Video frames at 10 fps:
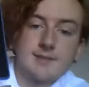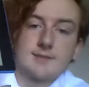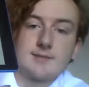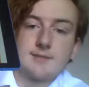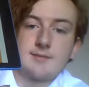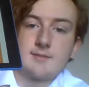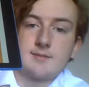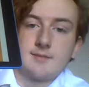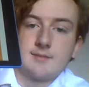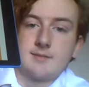
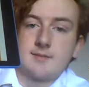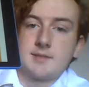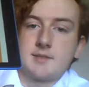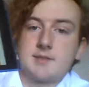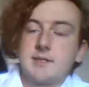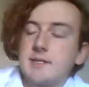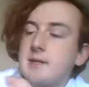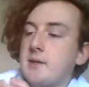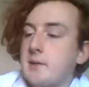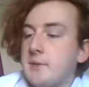No one is speaking in this clip.